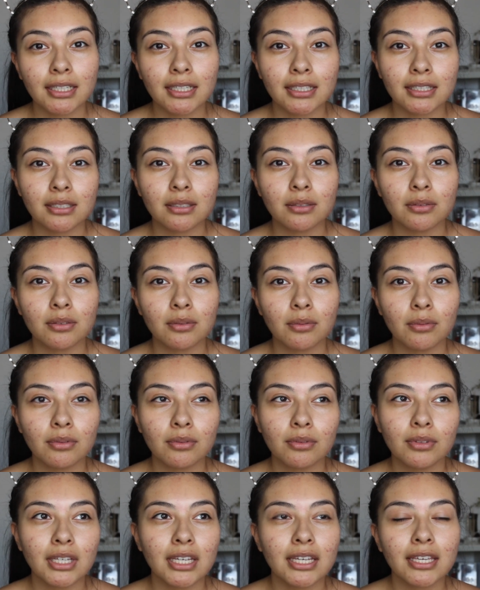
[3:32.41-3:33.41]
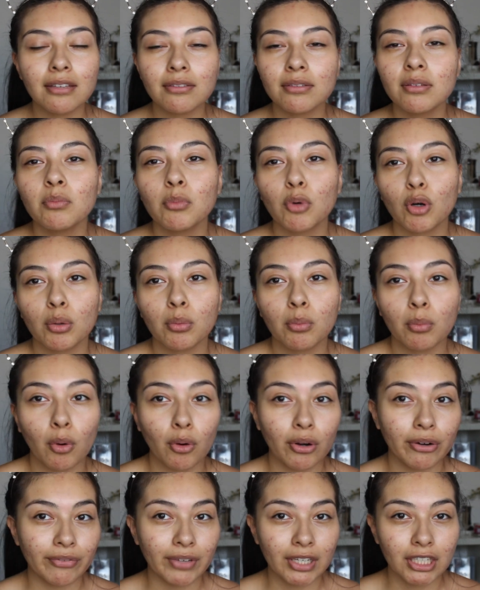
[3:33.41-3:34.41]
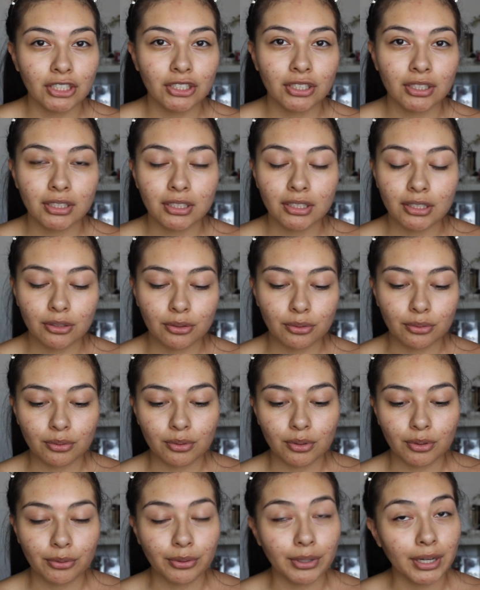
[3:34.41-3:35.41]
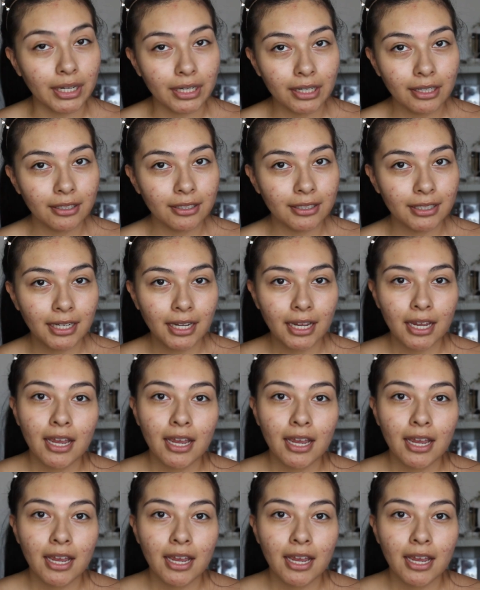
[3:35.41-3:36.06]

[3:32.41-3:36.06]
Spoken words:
it gives me more motivation to create it.